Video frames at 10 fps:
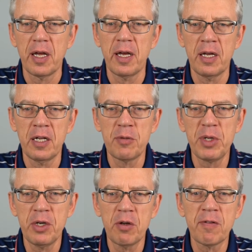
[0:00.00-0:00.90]
And
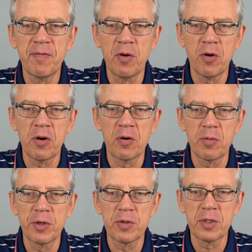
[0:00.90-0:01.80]
beyond 4,
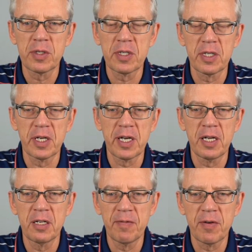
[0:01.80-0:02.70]
we use
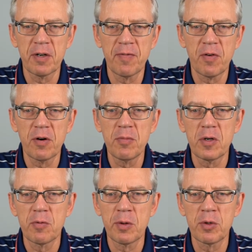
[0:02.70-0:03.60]
again different
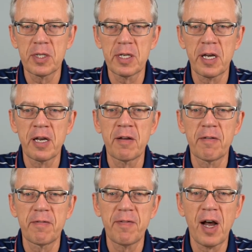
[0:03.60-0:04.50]
form. We would
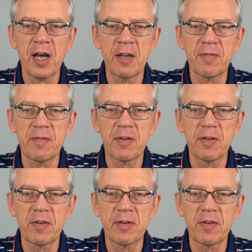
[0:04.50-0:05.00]
say 5,